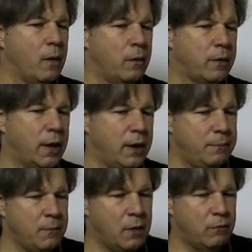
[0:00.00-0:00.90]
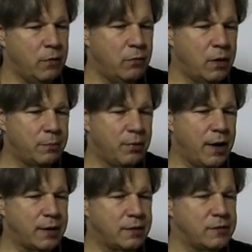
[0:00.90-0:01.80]
Okay, we want to
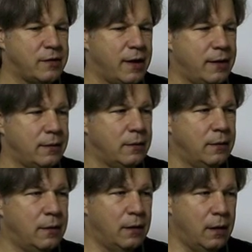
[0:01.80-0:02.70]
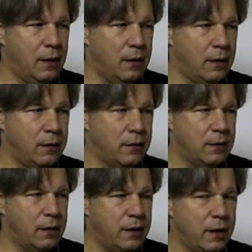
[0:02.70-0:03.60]
practice that
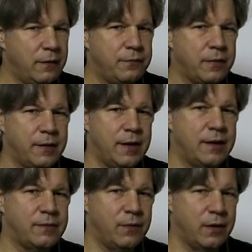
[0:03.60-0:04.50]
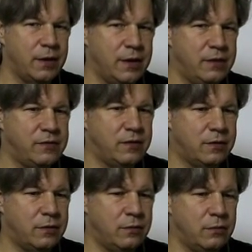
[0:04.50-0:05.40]
enough that it's very easy
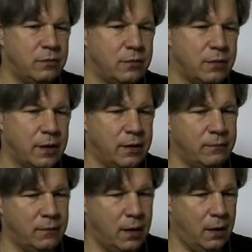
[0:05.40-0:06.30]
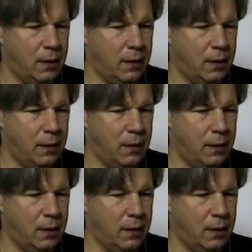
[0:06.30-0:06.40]
to do, and